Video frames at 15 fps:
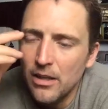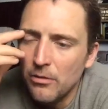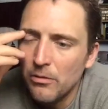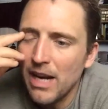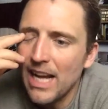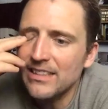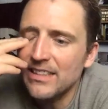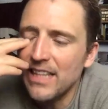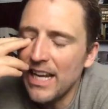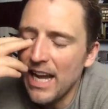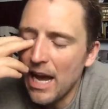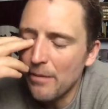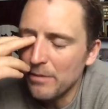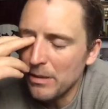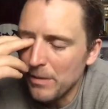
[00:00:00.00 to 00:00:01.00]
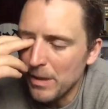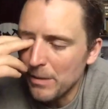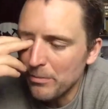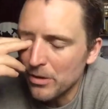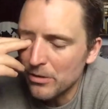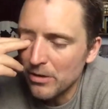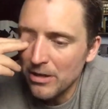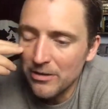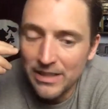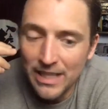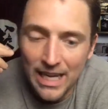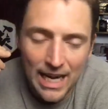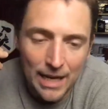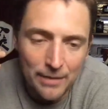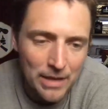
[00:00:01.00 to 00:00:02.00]
When I say how many people agree with
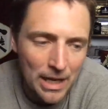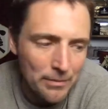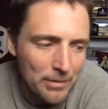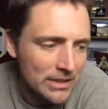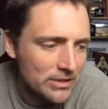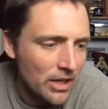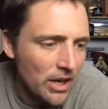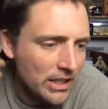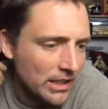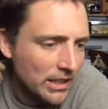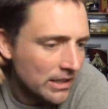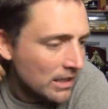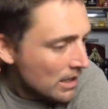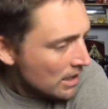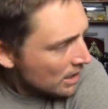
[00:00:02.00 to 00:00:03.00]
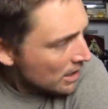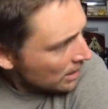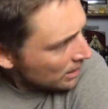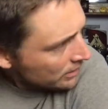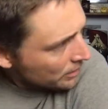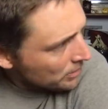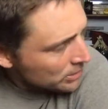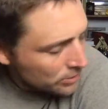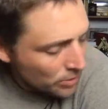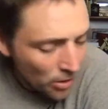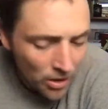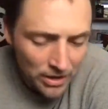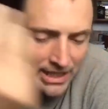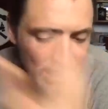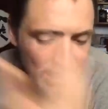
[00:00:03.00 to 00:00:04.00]
that, I'm not talking the
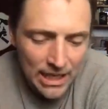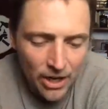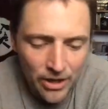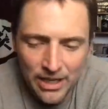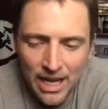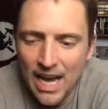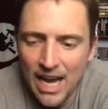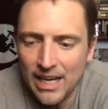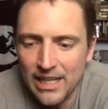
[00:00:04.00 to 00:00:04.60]
majority are not.